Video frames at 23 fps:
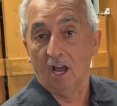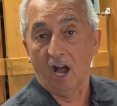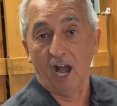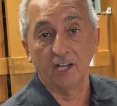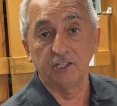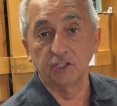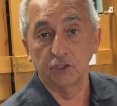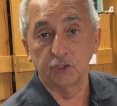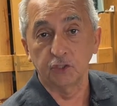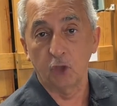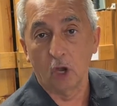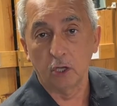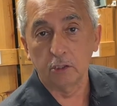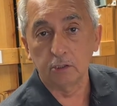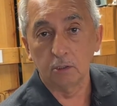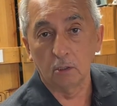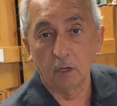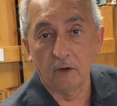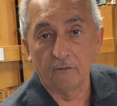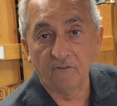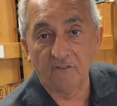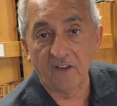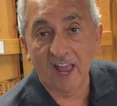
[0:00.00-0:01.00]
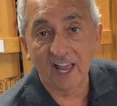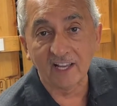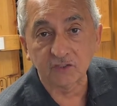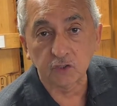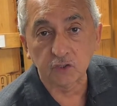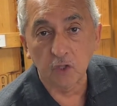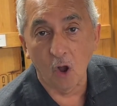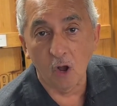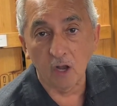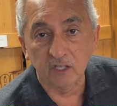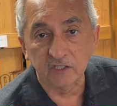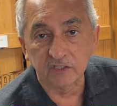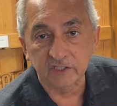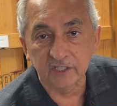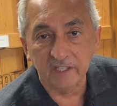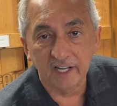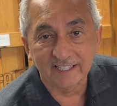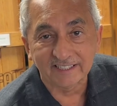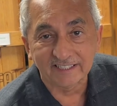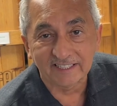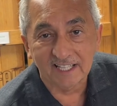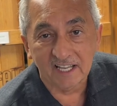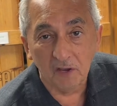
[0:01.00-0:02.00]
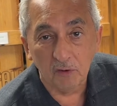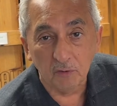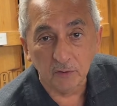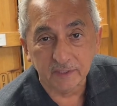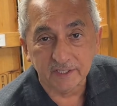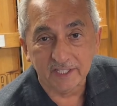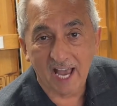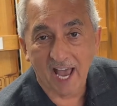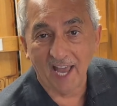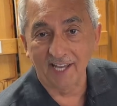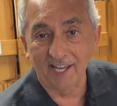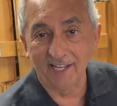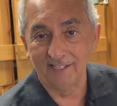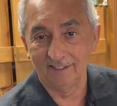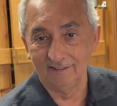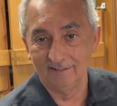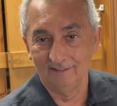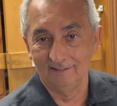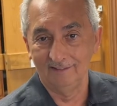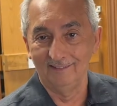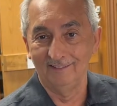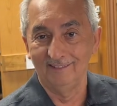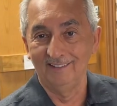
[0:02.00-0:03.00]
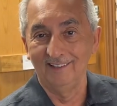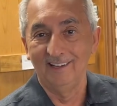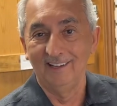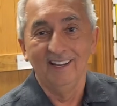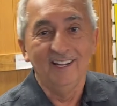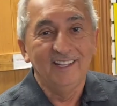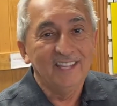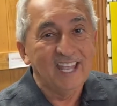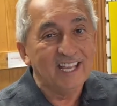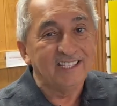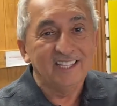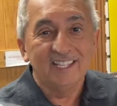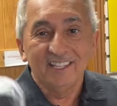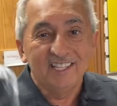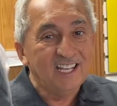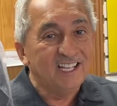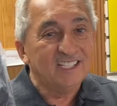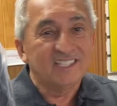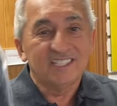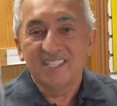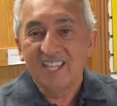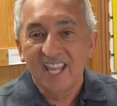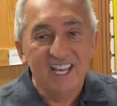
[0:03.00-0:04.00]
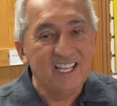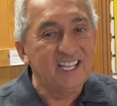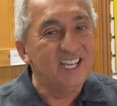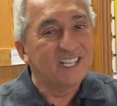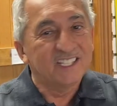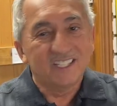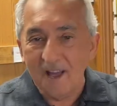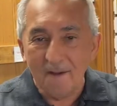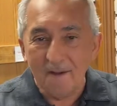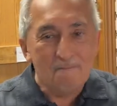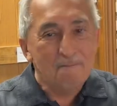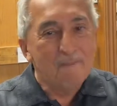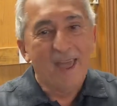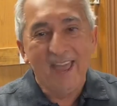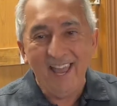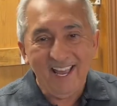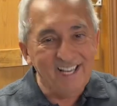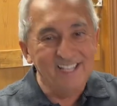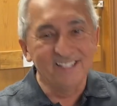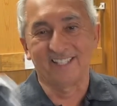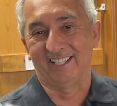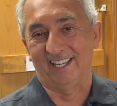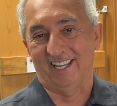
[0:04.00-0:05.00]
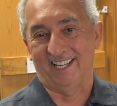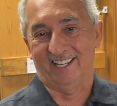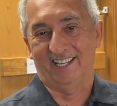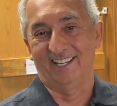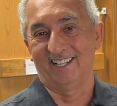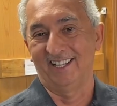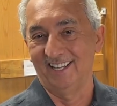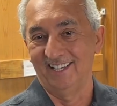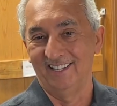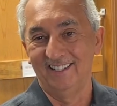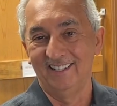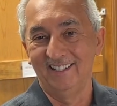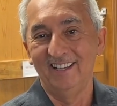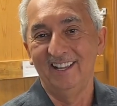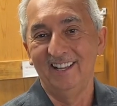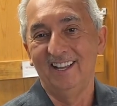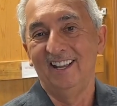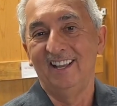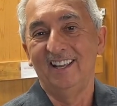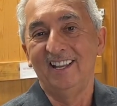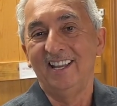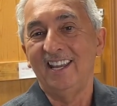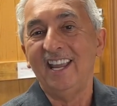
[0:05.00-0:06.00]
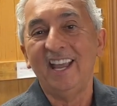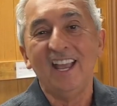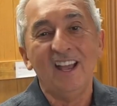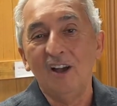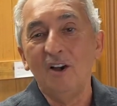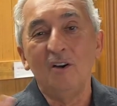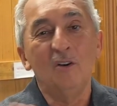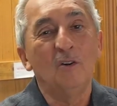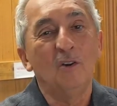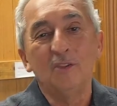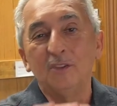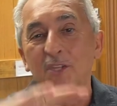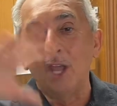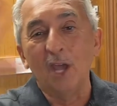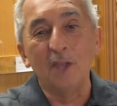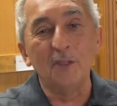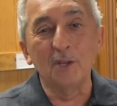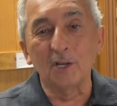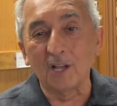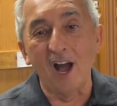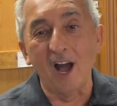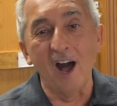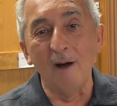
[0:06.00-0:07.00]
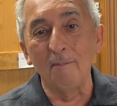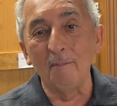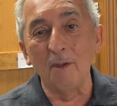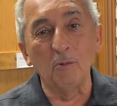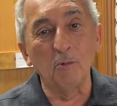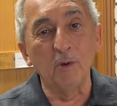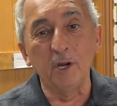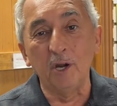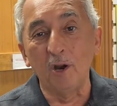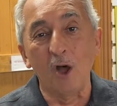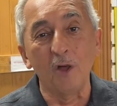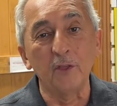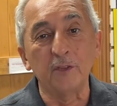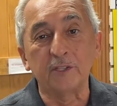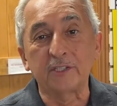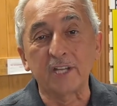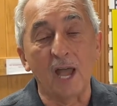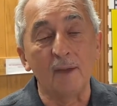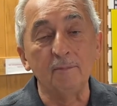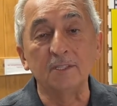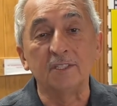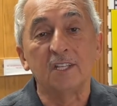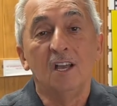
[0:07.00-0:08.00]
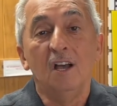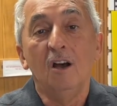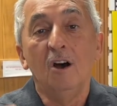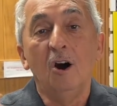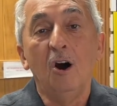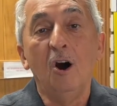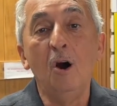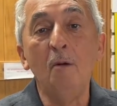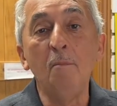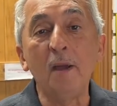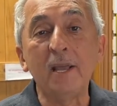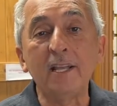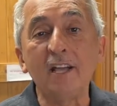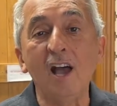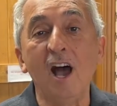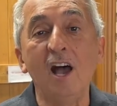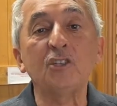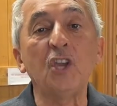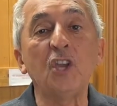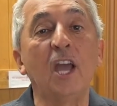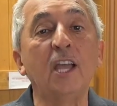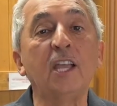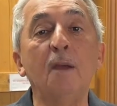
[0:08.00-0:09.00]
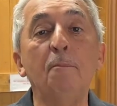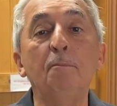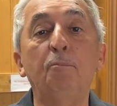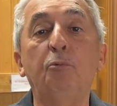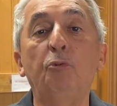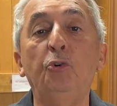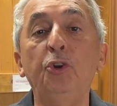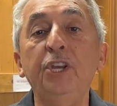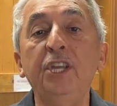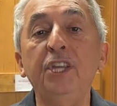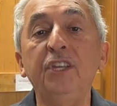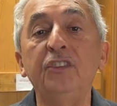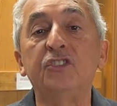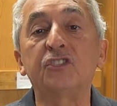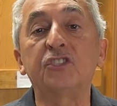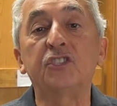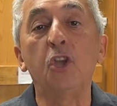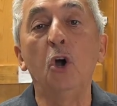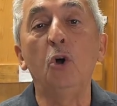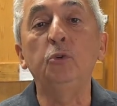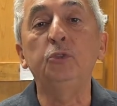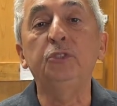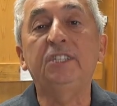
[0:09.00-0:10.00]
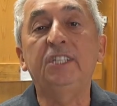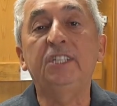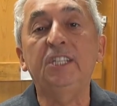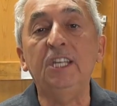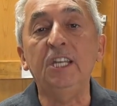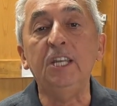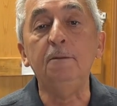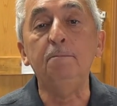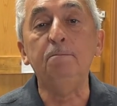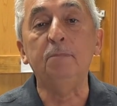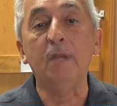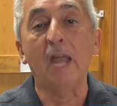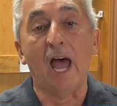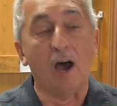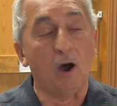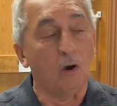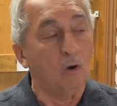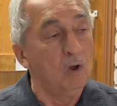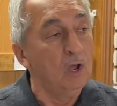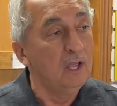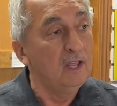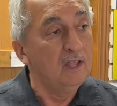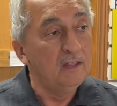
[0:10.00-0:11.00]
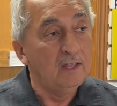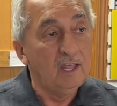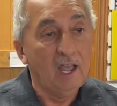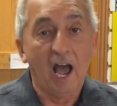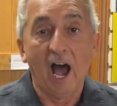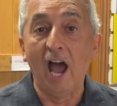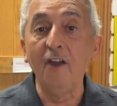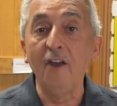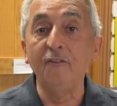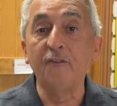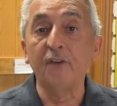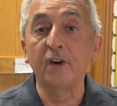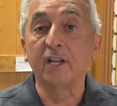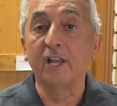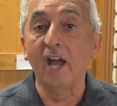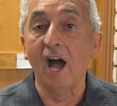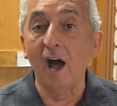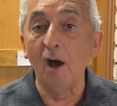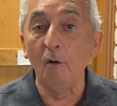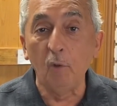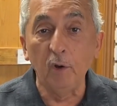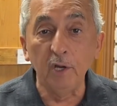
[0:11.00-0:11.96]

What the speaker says: I just thought you were a fast-talking, slick sales guy. They said, this thing is amazing. The other comment we hear all the time is, oh my gosh, I can breathe so deep now. I forgot